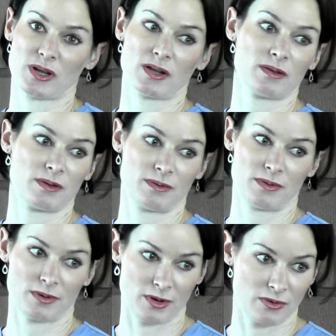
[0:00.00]

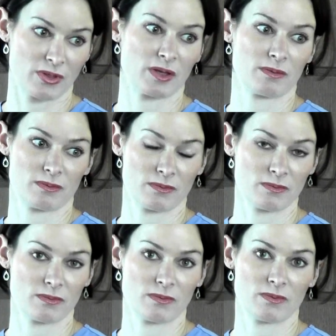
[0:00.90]

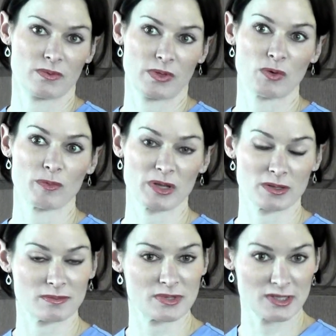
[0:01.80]
They will
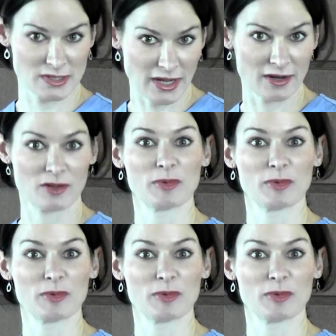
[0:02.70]
be sedated.